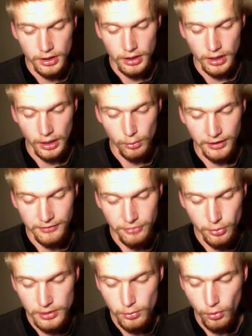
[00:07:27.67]
And whenever
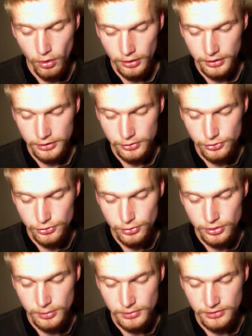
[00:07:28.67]
we walk, you two
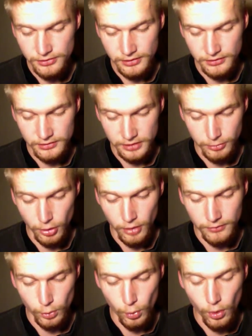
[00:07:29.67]
humans can slip
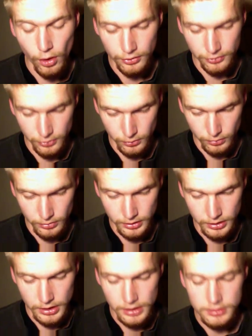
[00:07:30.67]
off and walk too.
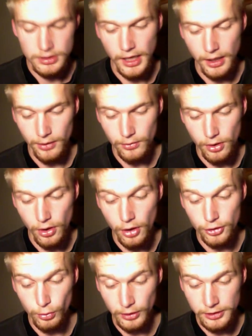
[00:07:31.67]
Now, are
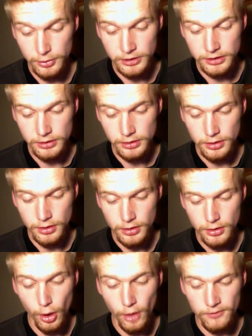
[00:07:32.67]
you ready, Hwin?
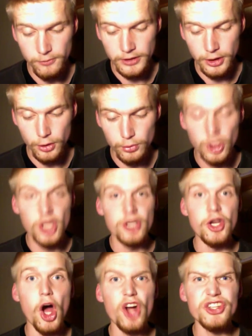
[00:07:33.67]
Off we go.
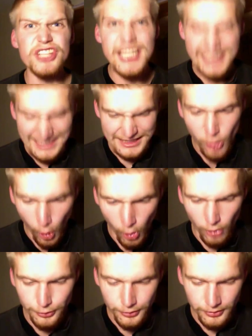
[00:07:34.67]
Narnia and the
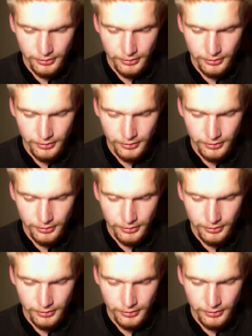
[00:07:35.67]
North!"